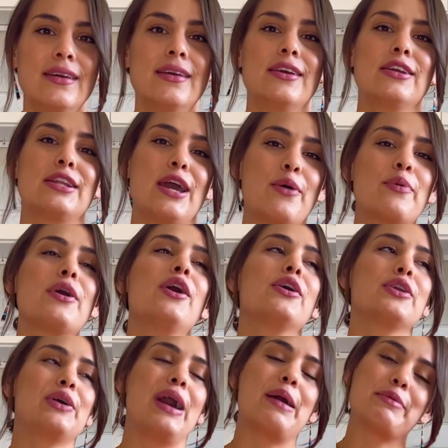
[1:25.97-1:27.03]
Now, we all
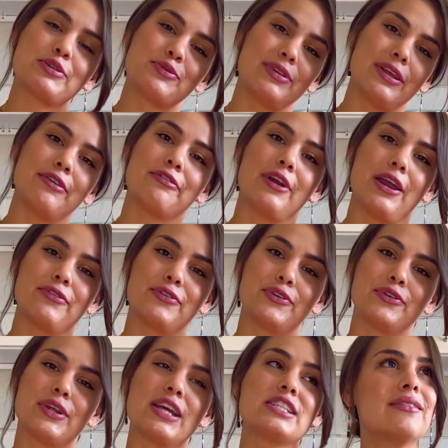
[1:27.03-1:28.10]
know how much we love fried food.
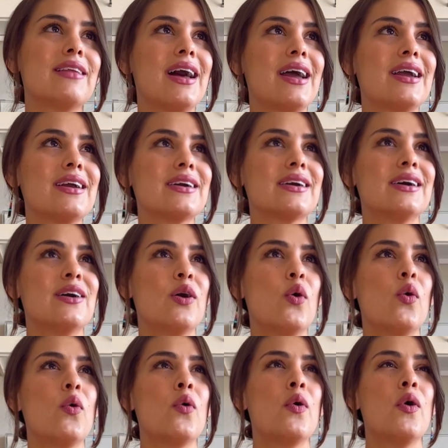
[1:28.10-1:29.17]
It's like
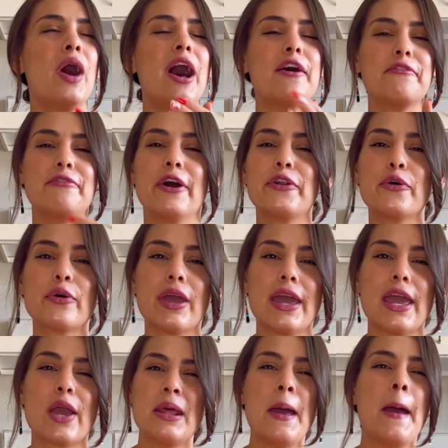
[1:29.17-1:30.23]
a funnel
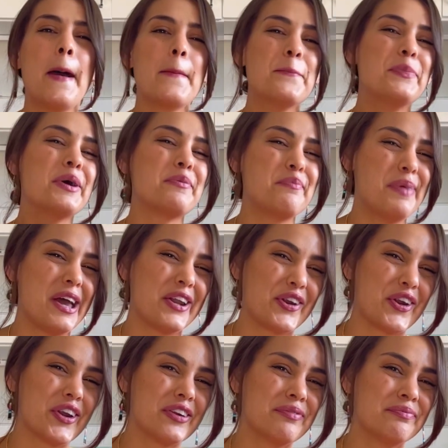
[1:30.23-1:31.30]
cake, but
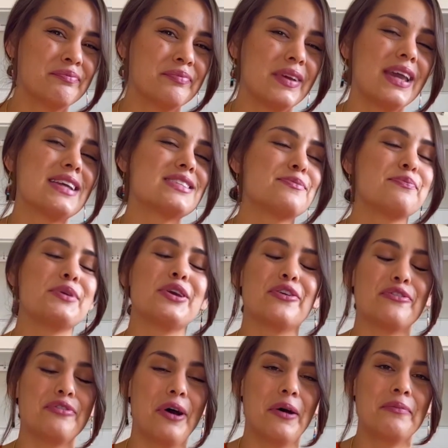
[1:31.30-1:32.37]
better. It's
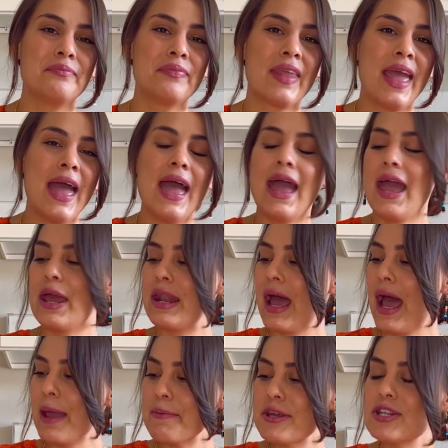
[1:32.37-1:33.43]
beautiful. And
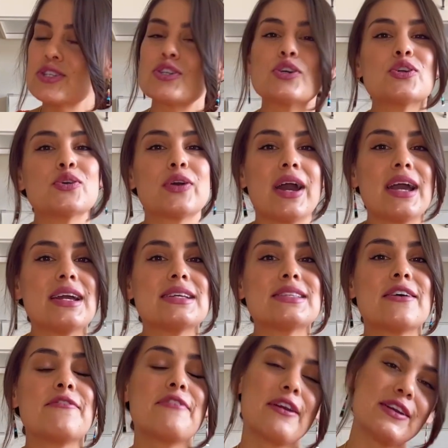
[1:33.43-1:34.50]
I'm gonna show you guys
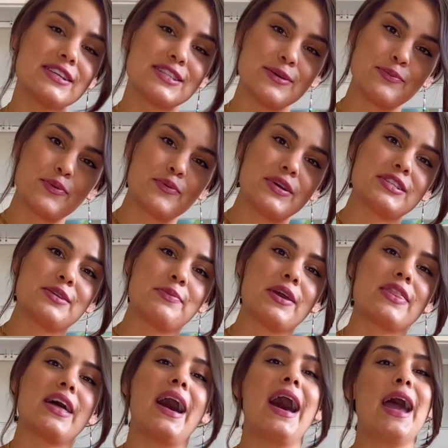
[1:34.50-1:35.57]
a very simple recipe
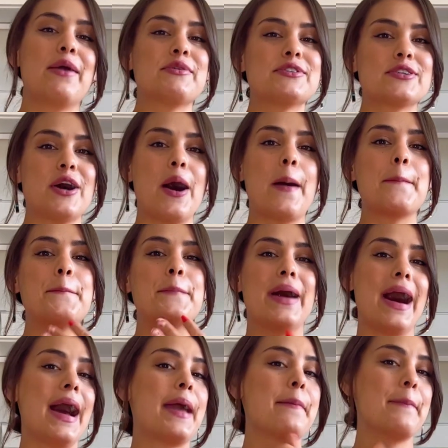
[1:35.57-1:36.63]
that I was taught
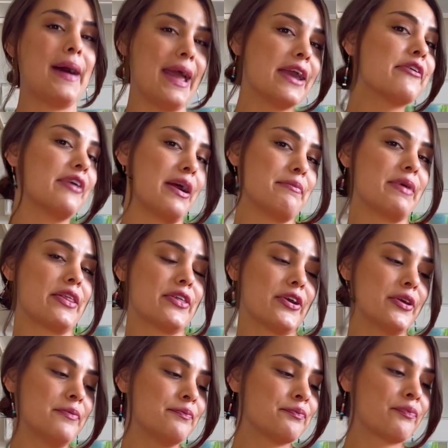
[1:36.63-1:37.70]
by my
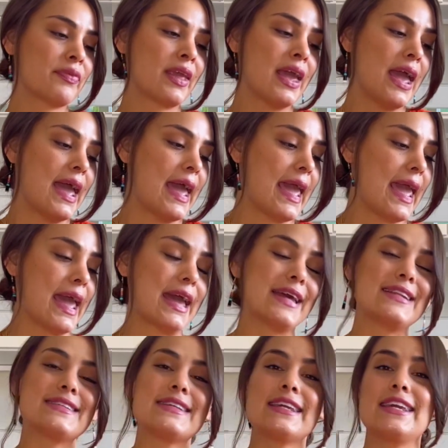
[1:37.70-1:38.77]
grandmother.
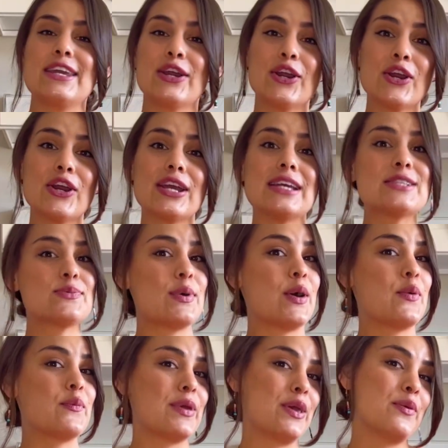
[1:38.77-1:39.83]
And here is
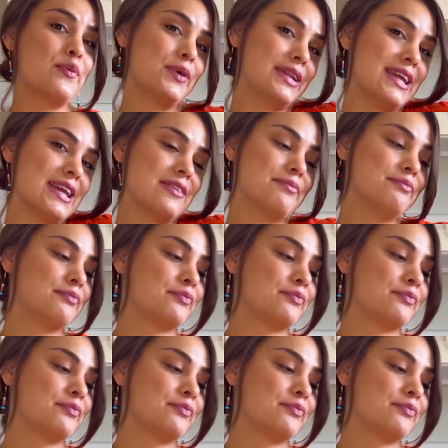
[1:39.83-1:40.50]
what we will need.